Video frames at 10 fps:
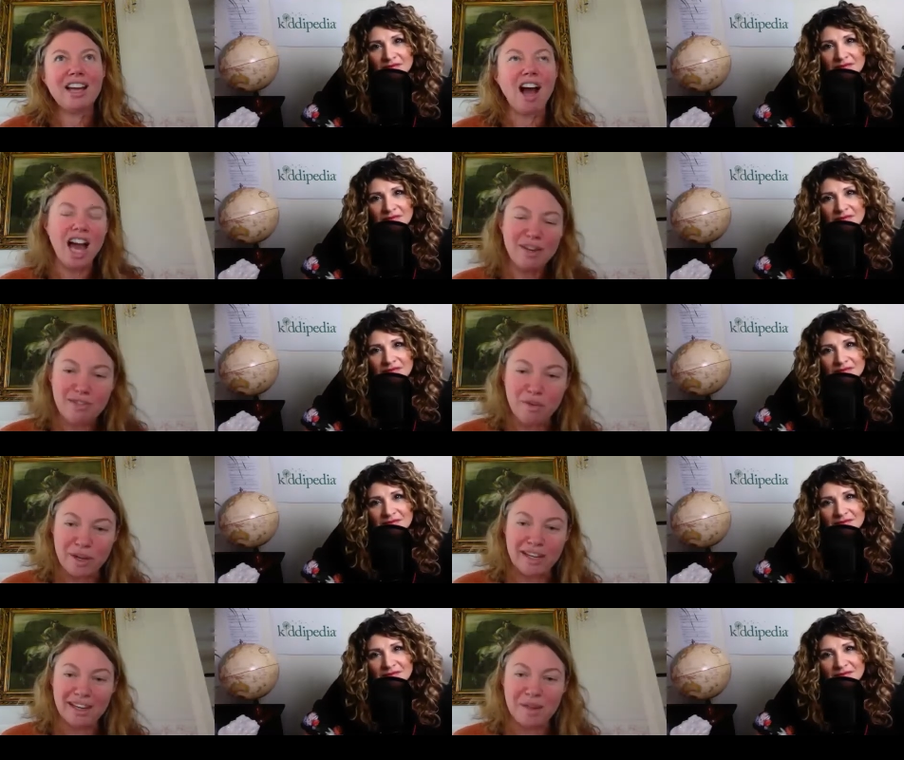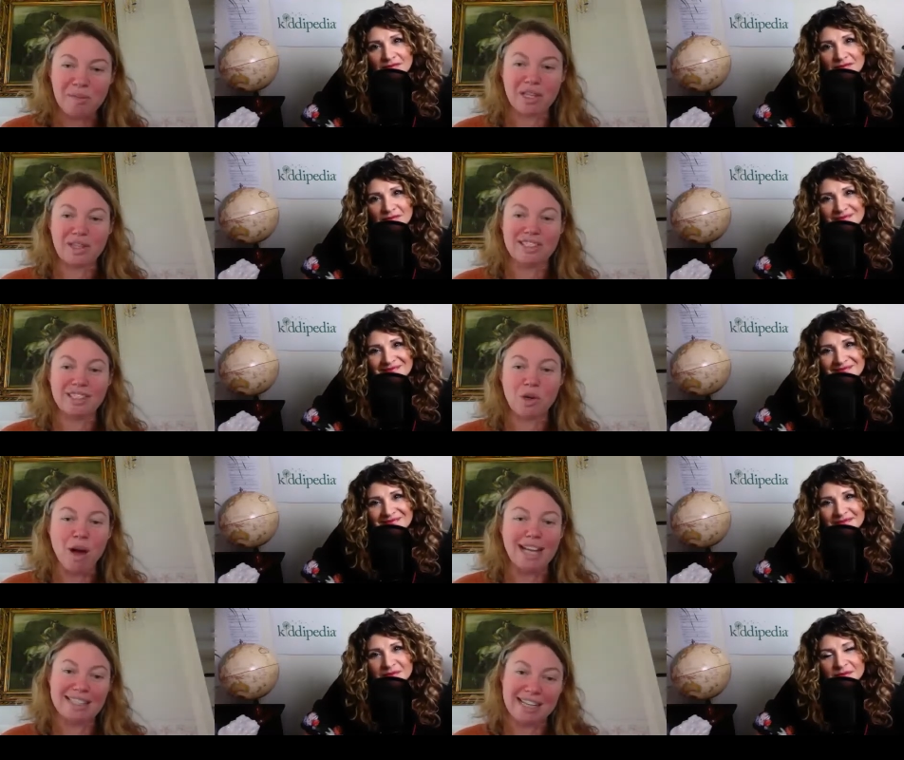Speaker 1: kind of avoided it because it's
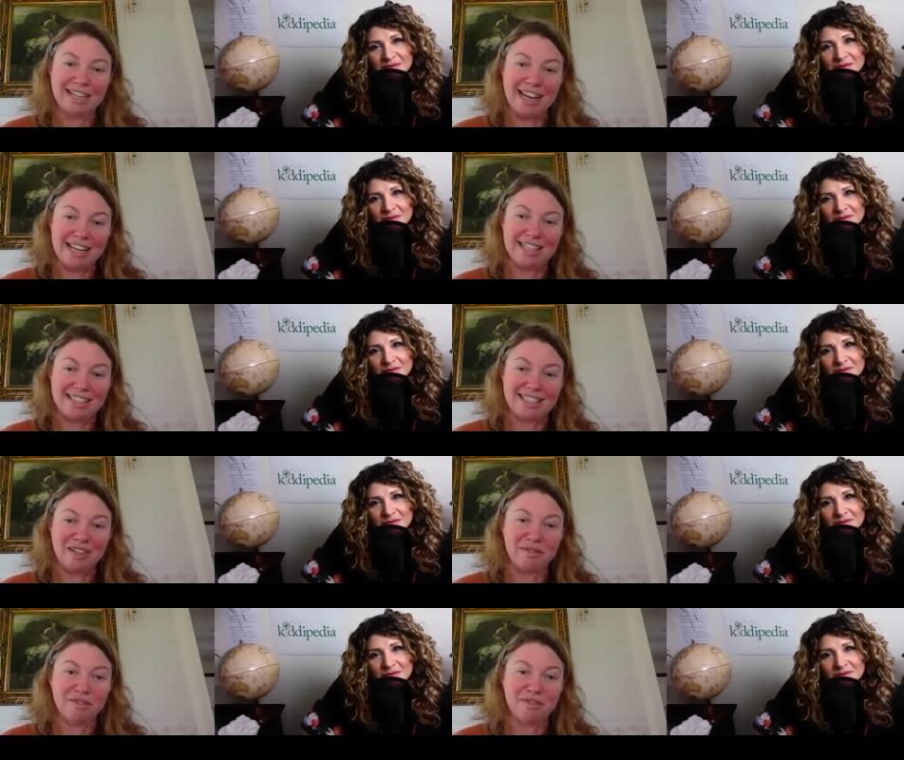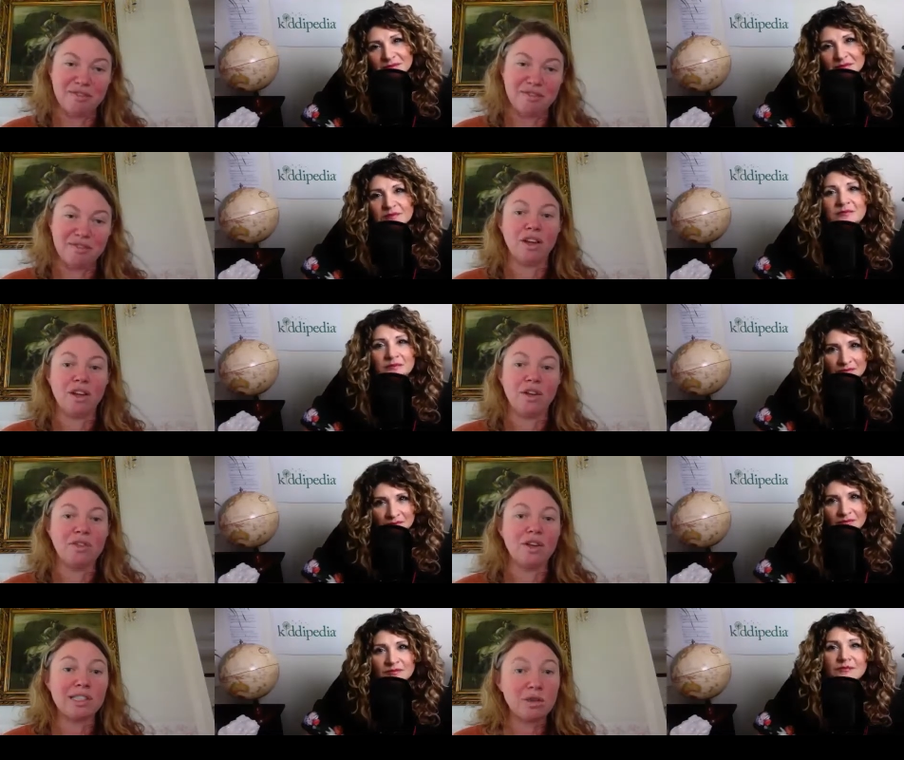quite technique sensitive. So,
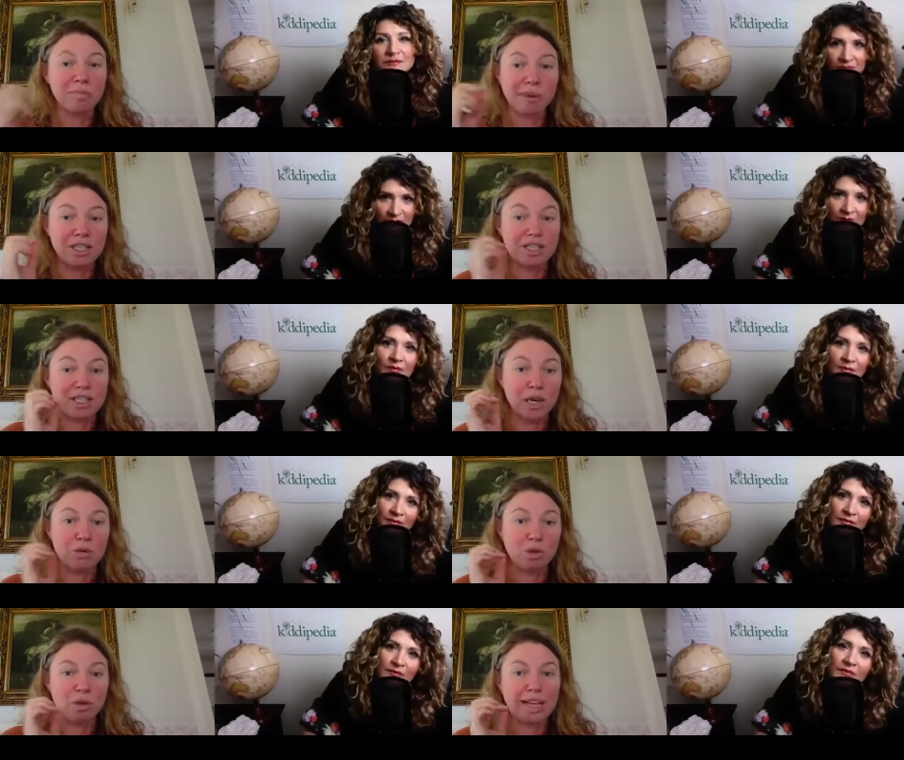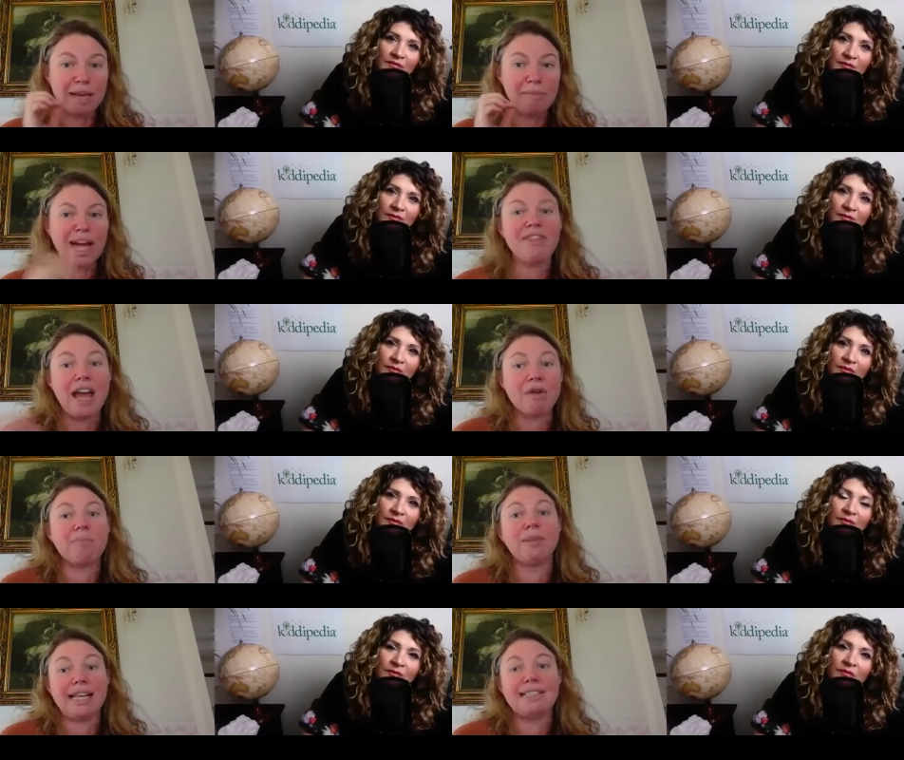those little brushes that I was talking about, that
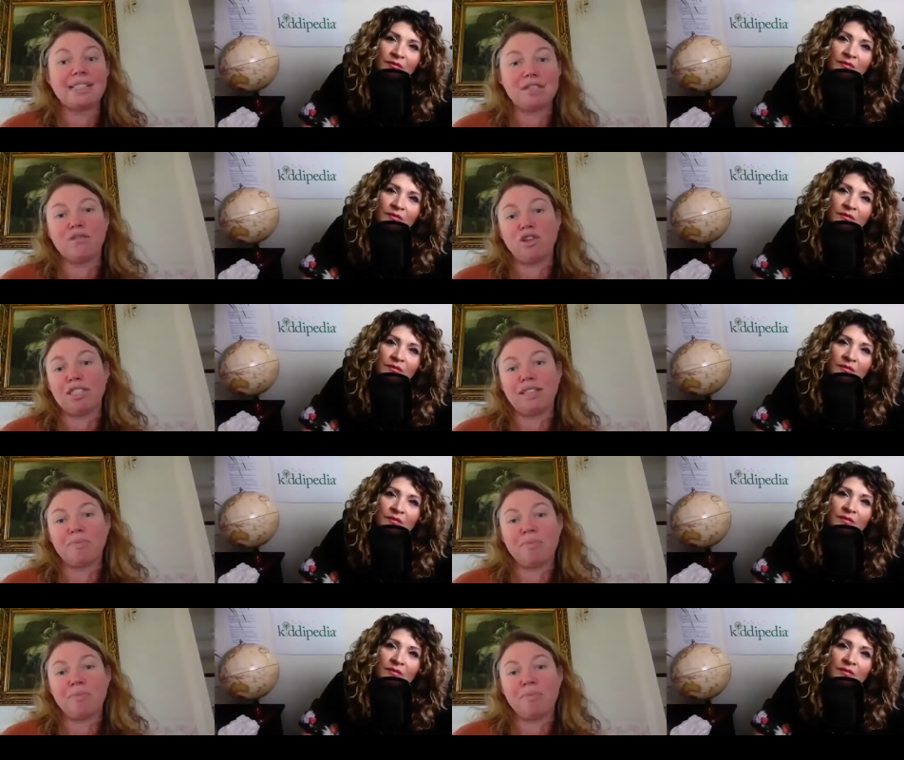replaces flossing.